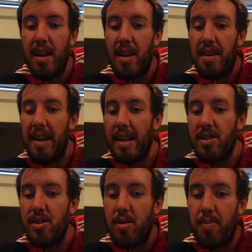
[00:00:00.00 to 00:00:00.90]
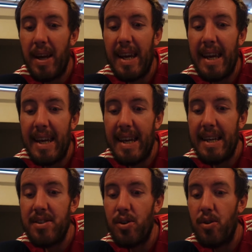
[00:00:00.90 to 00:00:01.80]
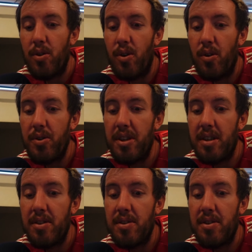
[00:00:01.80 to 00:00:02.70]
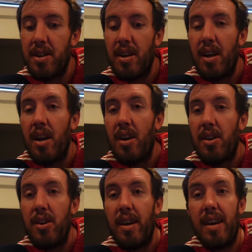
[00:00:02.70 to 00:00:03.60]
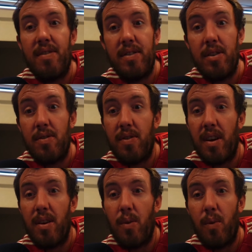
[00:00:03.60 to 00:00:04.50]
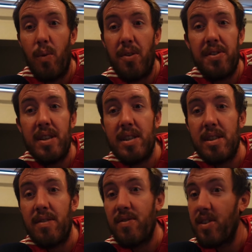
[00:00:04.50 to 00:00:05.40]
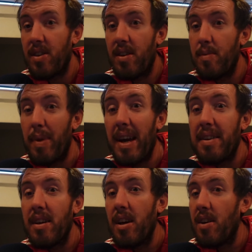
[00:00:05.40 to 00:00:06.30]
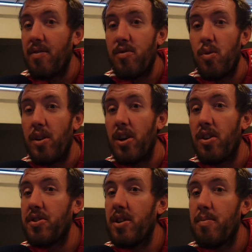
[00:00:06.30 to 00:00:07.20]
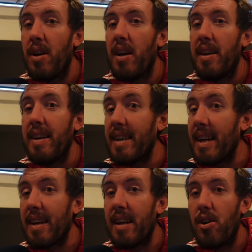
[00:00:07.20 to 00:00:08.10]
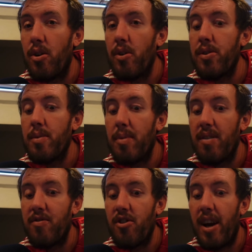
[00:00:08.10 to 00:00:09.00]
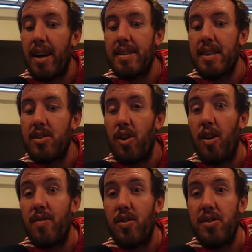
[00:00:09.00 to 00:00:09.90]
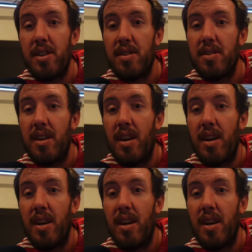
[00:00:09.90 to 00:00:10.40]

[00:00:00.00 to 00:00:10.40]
Next up is onions. If you've wanted to fill a bed through the autumn, you can get autumn varieties of onions.